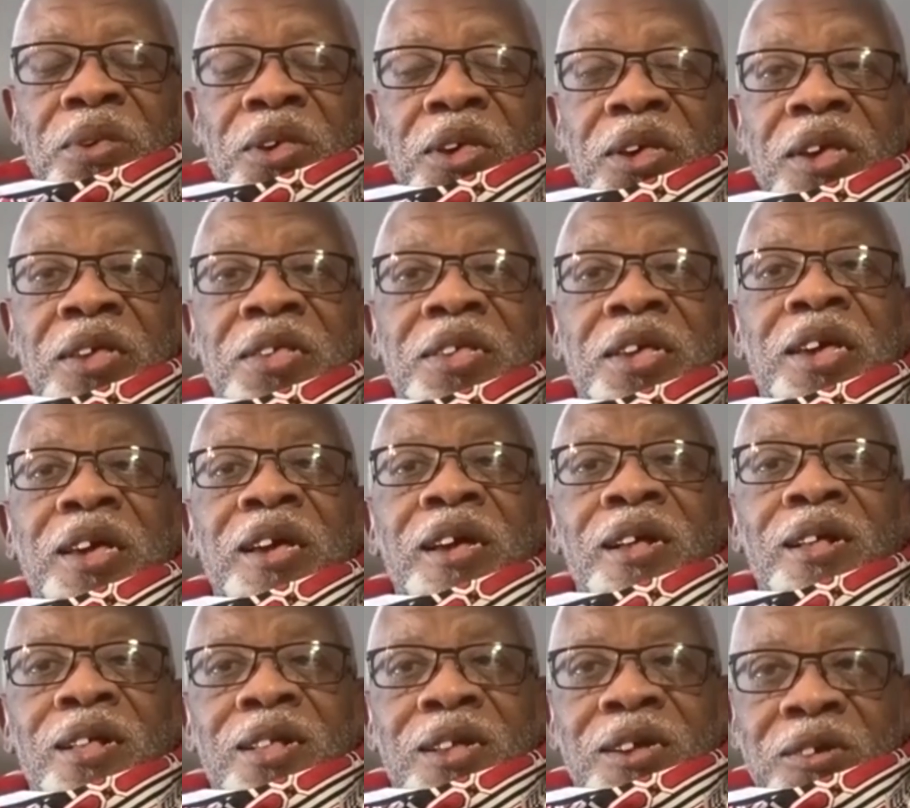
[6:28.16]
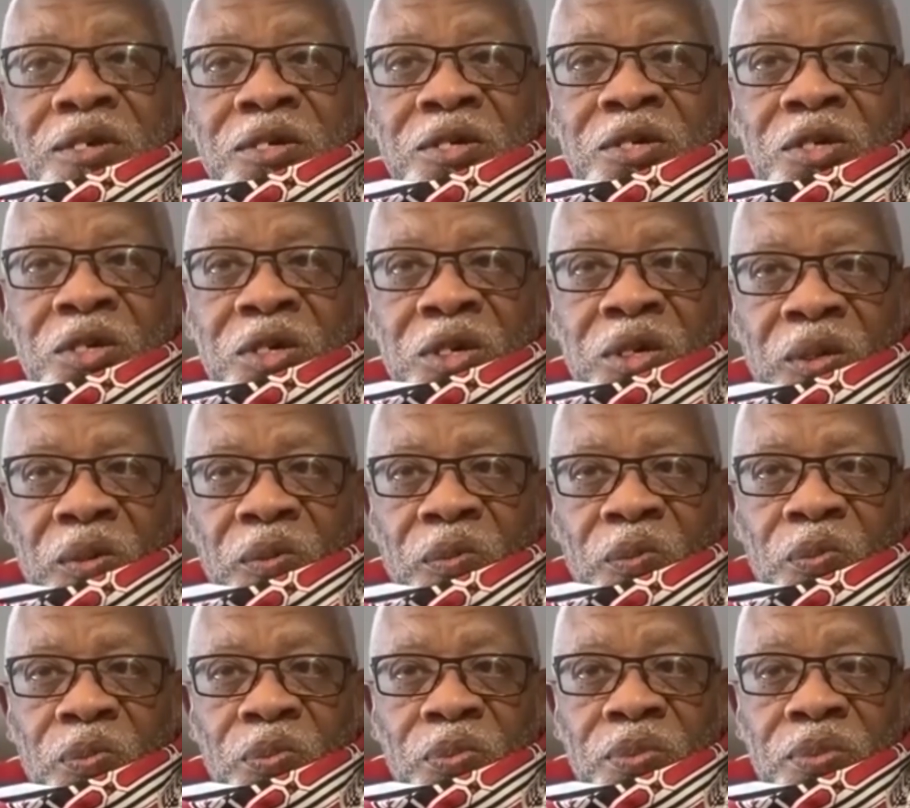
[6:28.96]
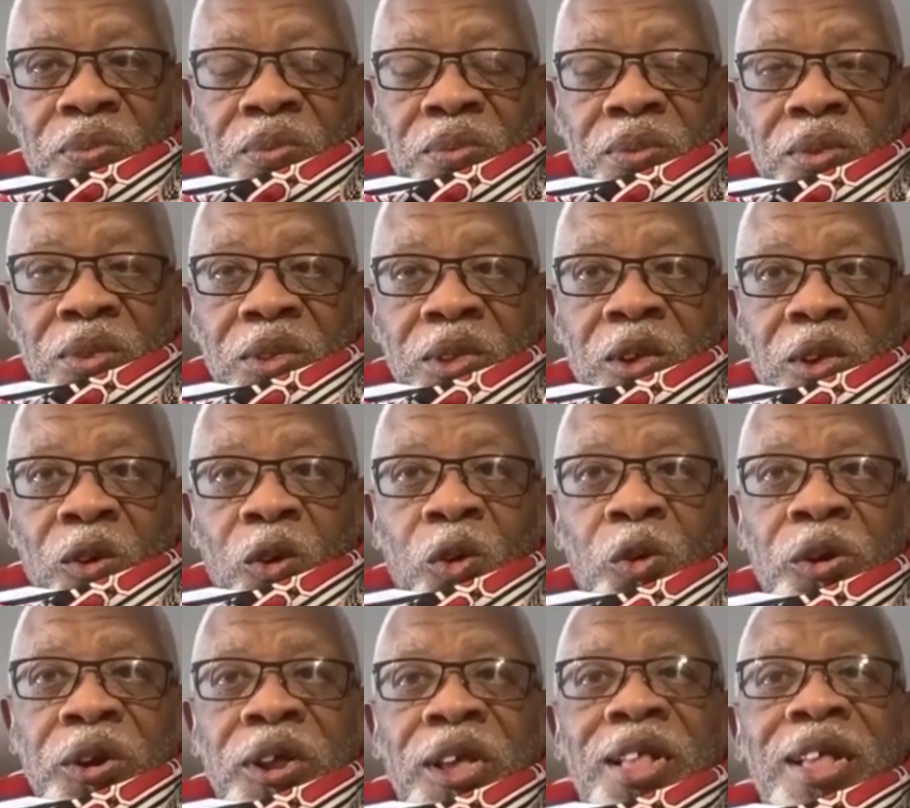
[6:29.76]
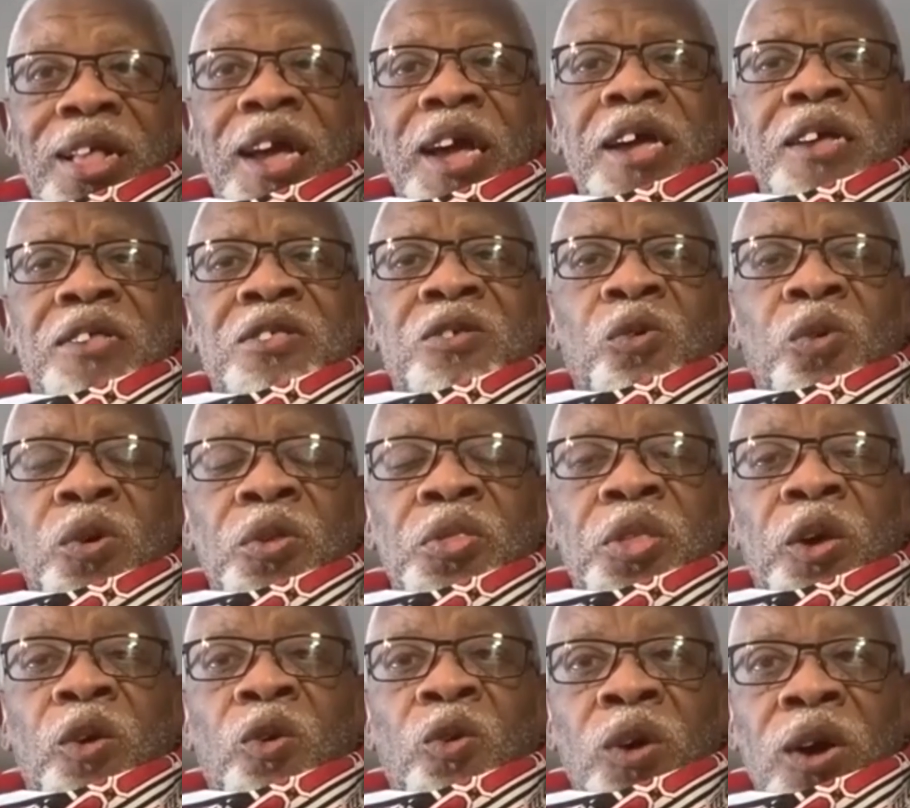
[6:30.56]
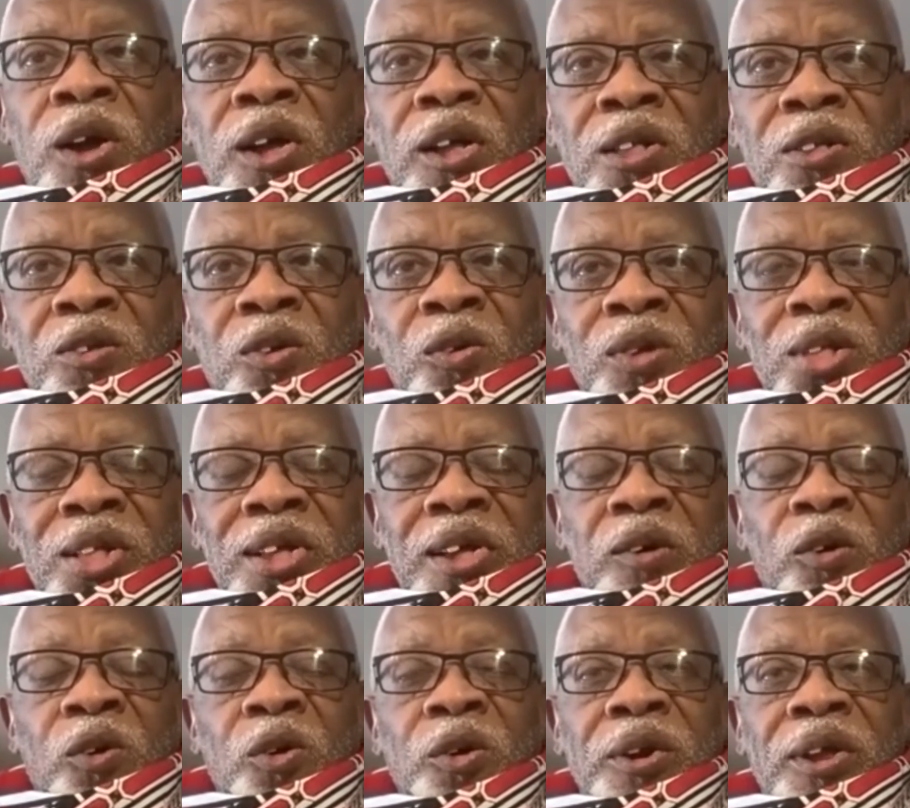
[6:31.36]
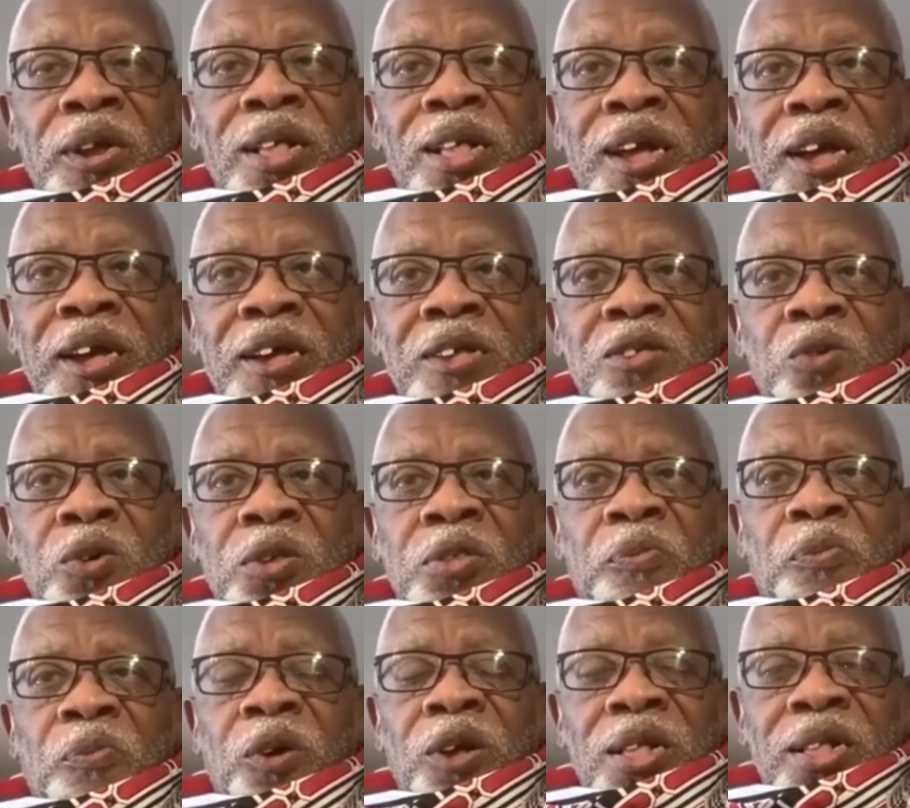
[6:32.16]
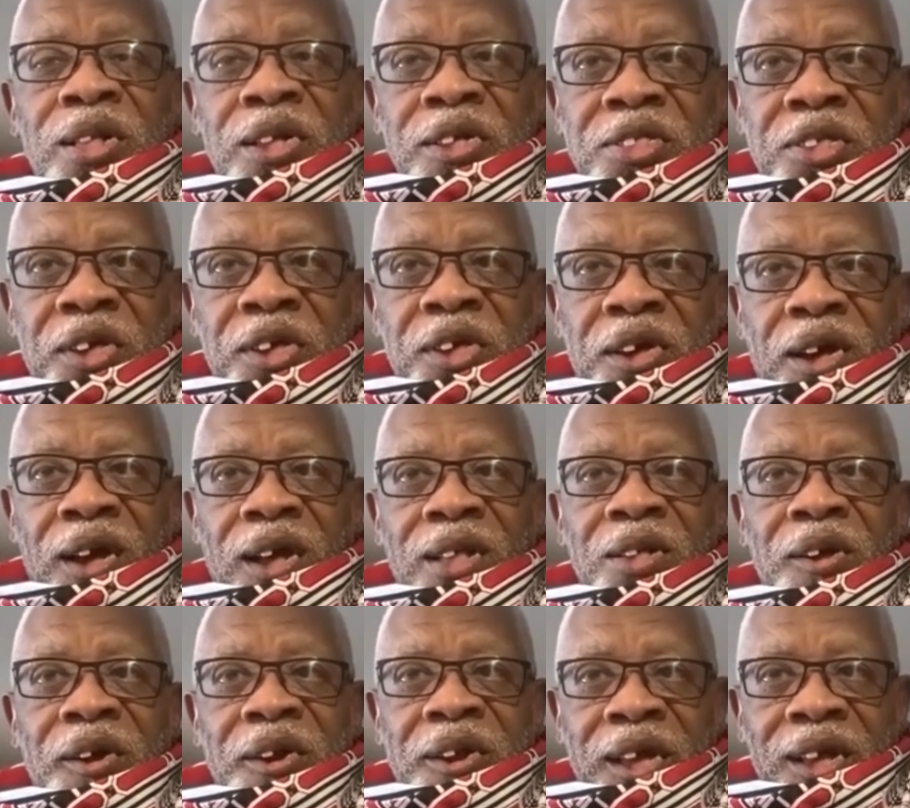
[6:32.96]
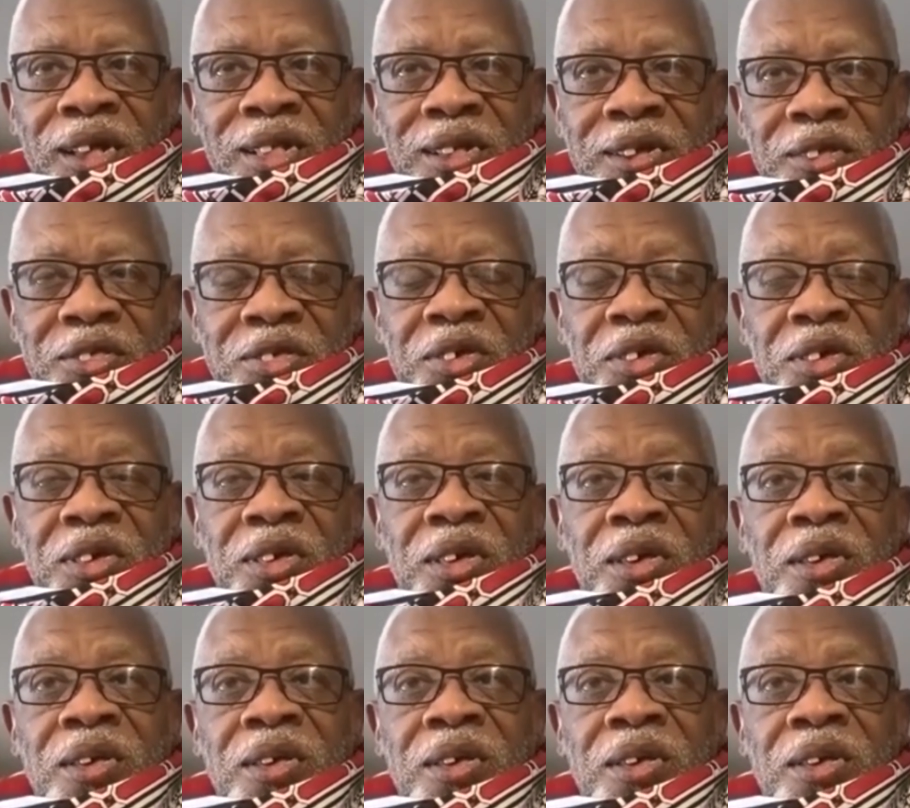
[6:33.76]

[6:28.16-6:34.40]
in English, who relate with the world, who relate with political reality,